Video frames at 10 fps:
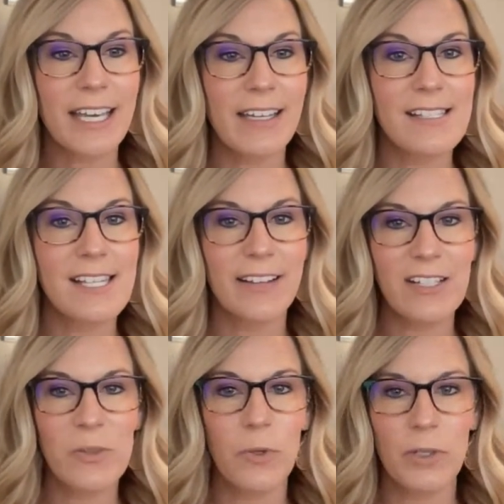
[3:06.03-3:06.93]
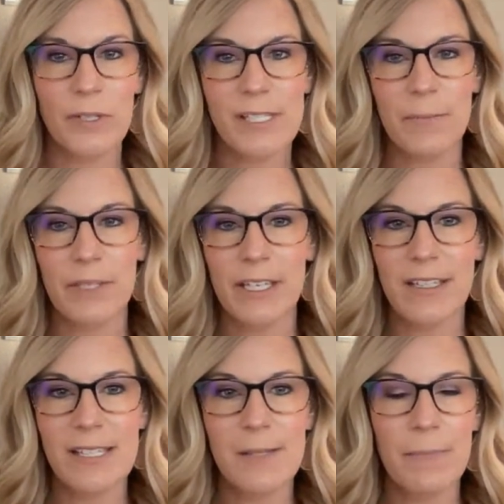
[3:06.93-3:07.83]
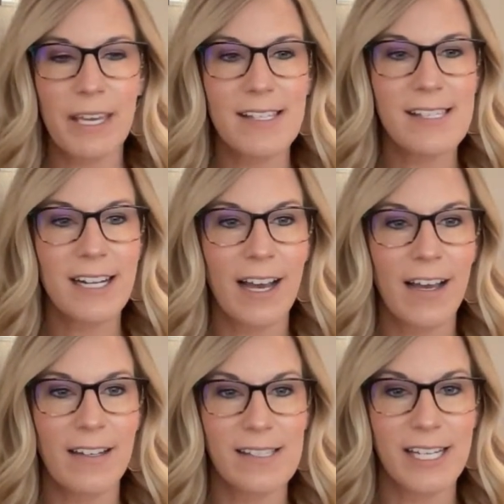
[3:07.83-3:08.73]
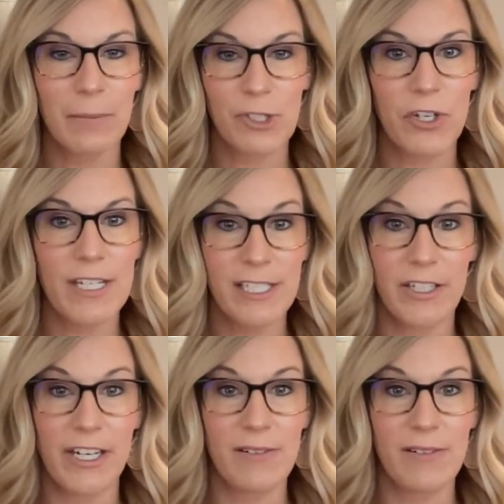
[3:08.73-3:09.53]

and select awards based on established criteria.